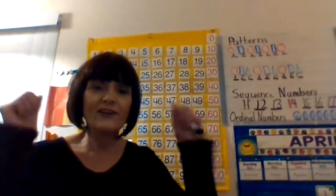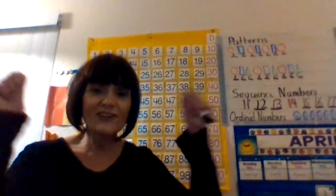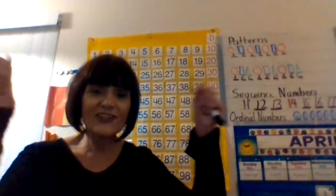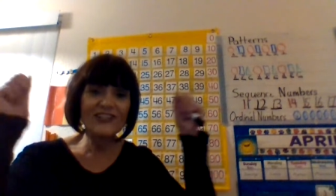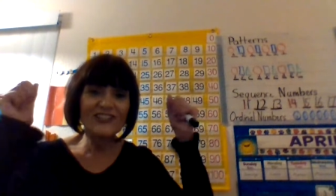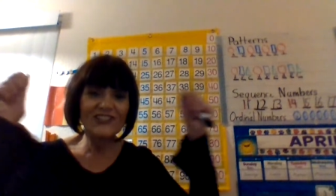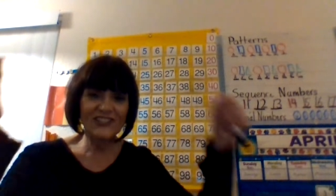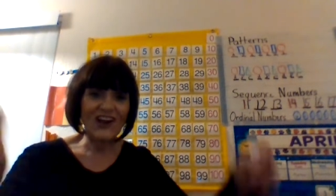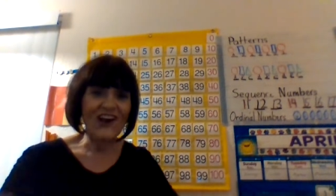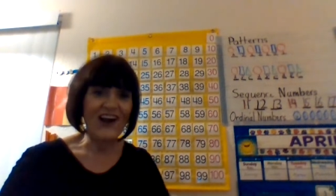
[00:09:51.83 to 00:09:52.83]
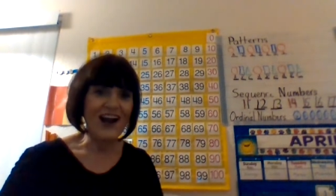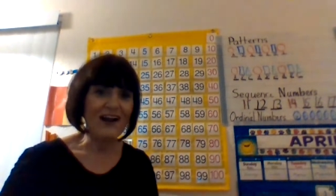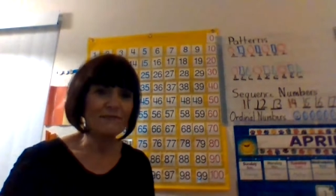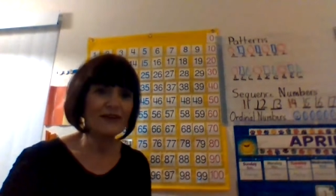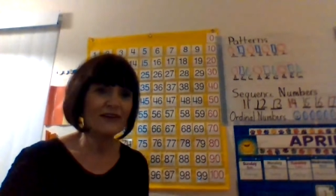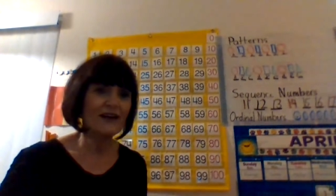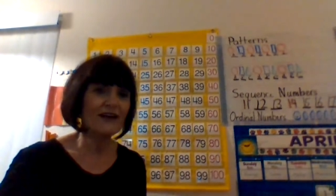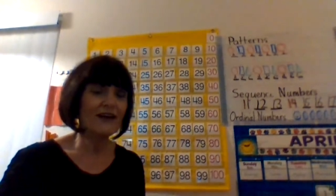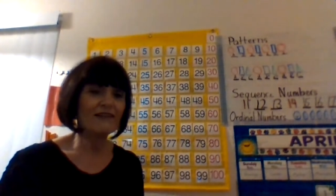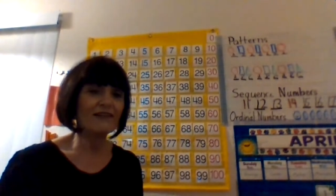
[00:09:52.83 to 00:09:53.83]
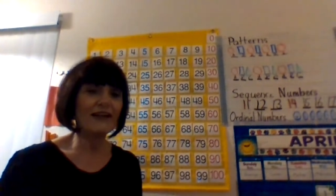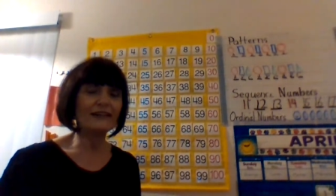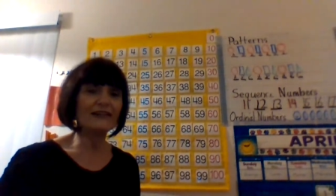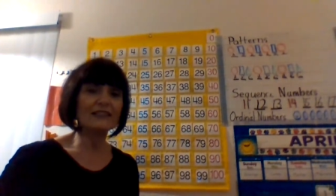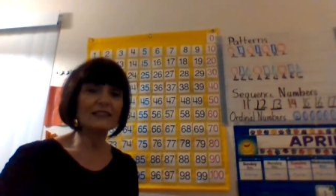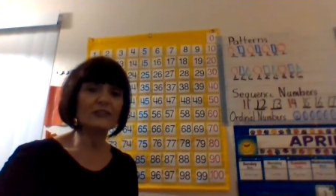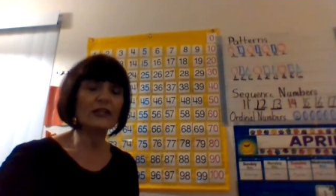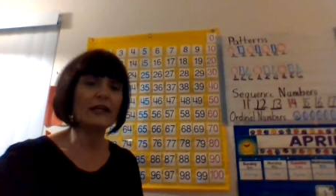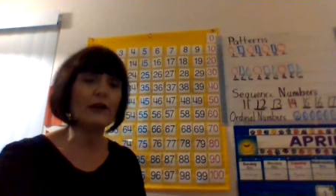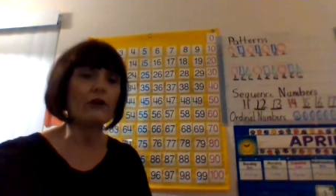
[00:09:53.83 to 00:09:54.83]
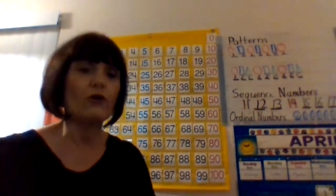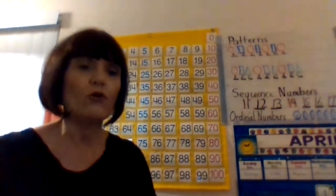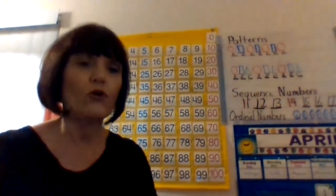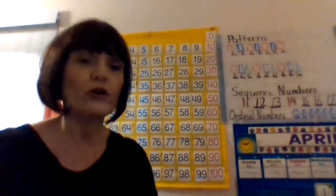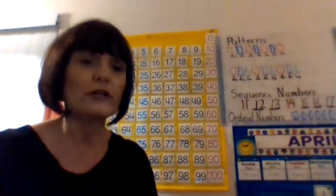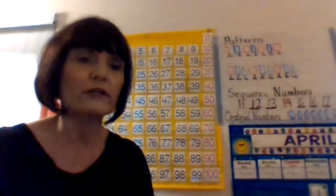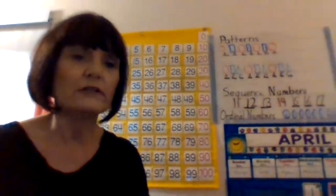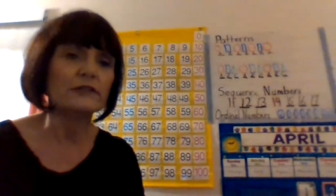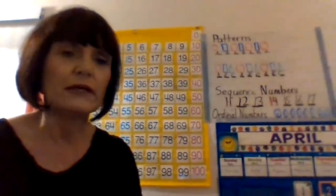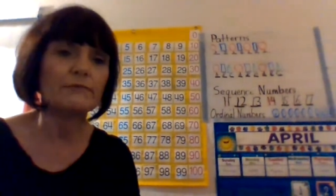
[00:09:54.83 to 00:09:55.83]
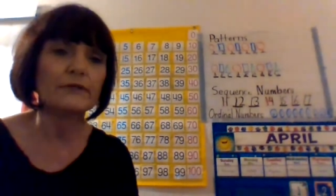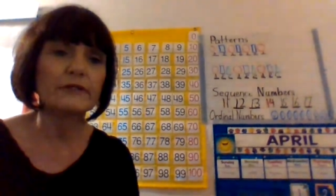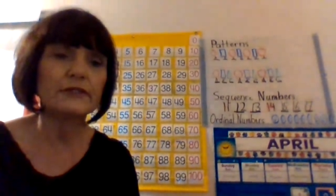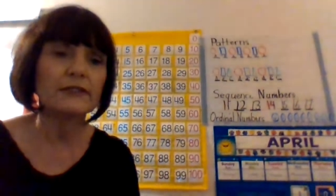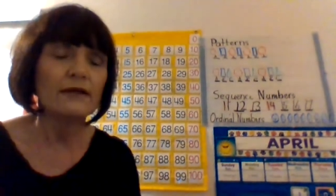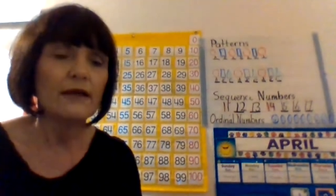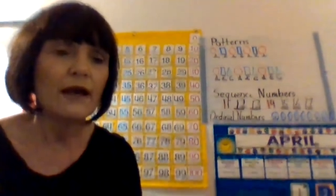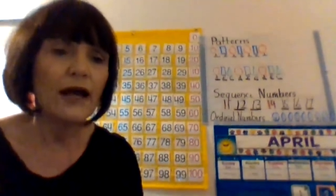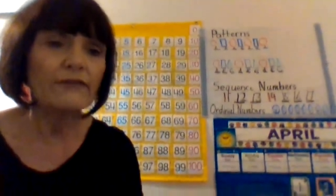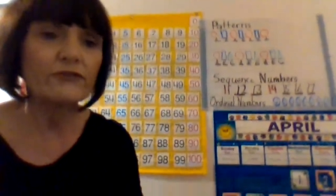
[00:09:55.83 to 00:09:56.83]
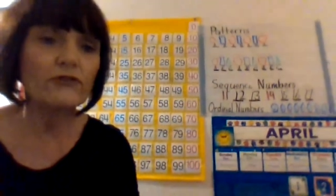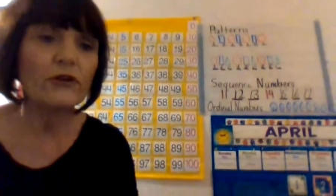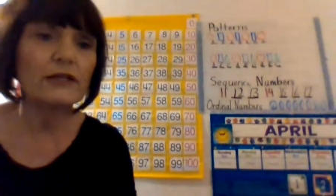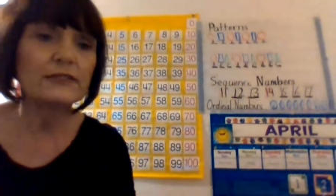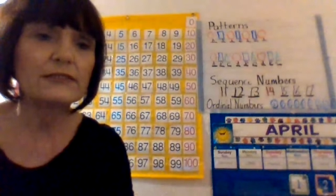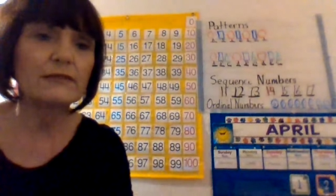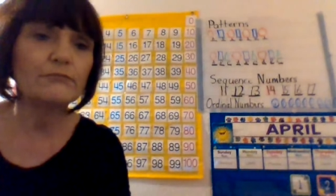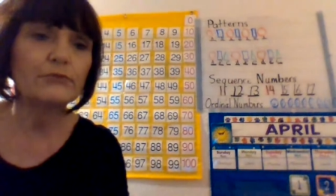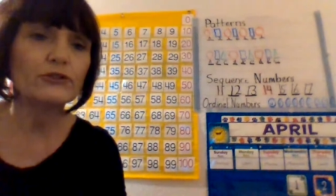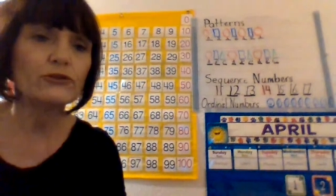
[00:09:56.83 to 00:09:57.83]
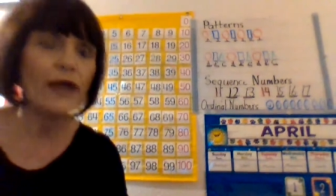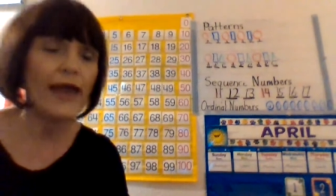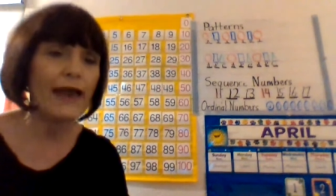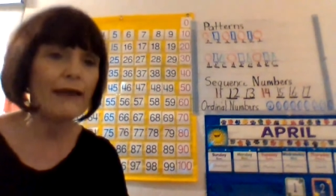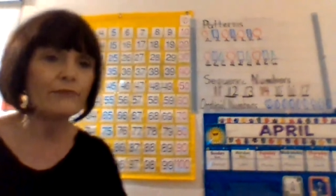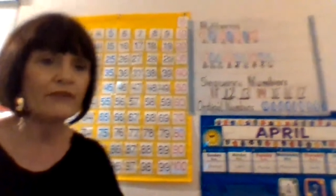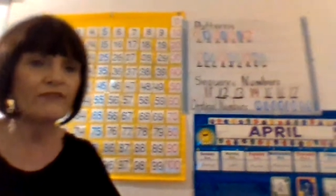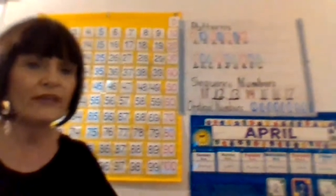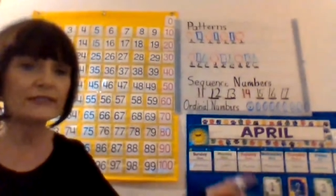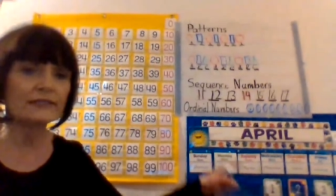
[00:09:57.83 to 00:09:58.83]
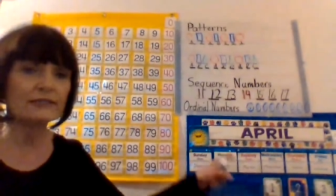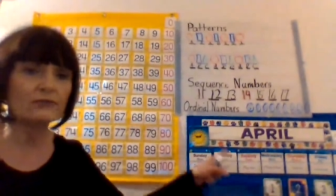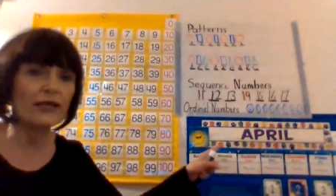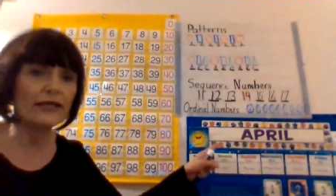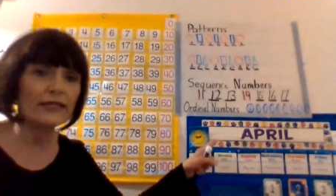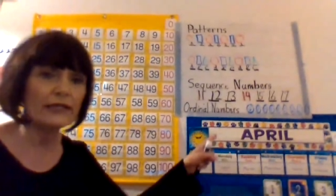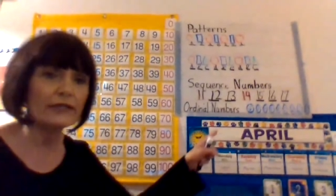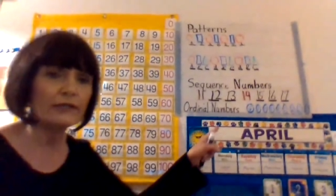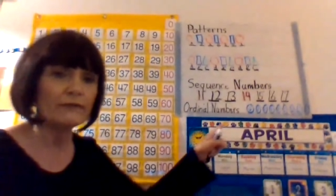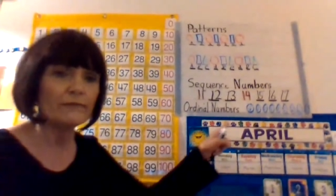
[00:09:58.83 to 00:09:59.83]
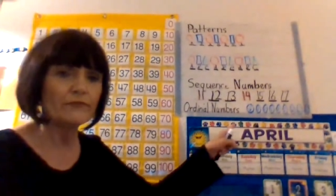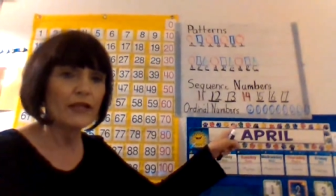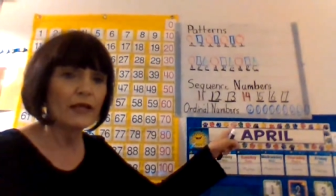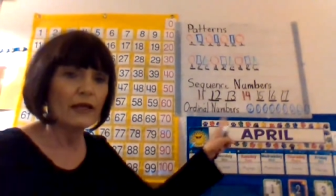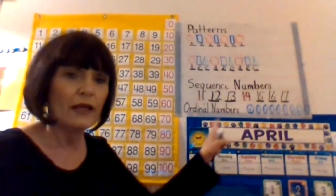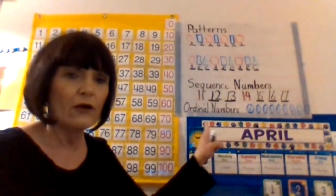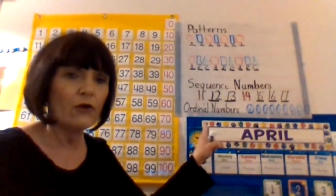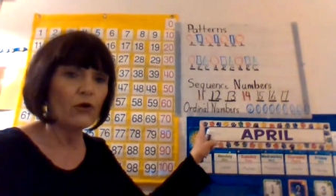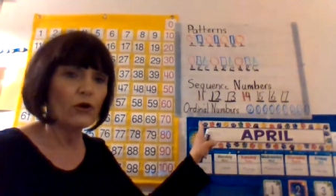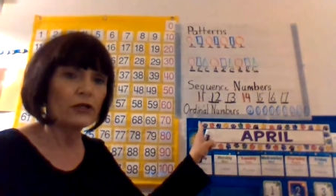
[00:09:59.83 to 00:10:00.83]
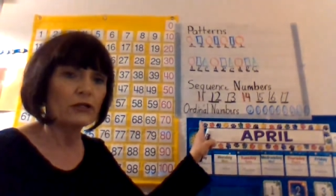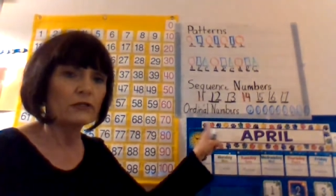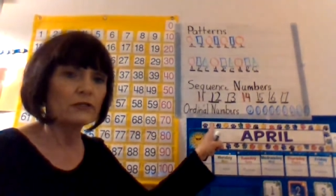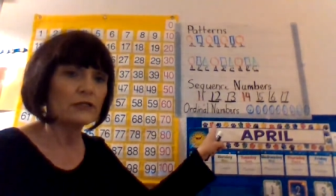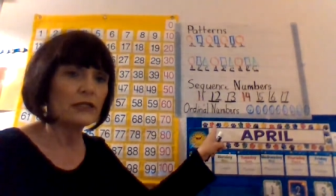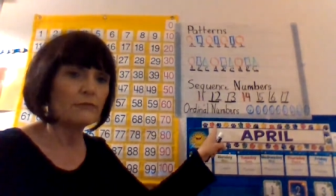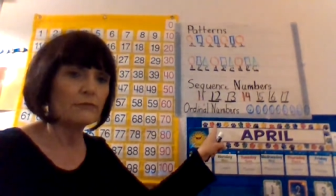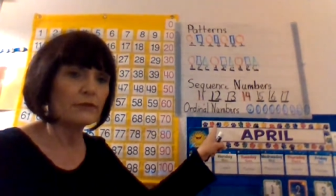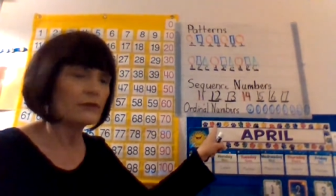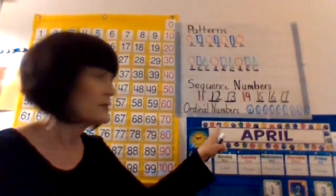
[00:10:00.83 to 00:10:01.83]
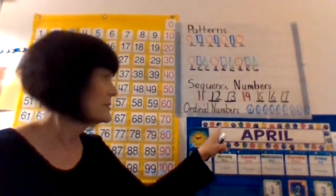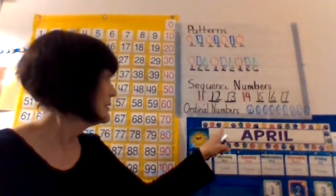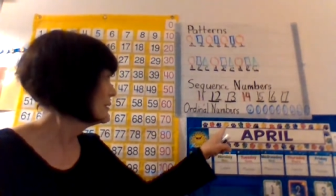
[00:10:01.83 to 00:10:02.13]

Good job. All right, let's look at our ordinal numbers. I've drawn some blue happy faces right here. ordinal numbers.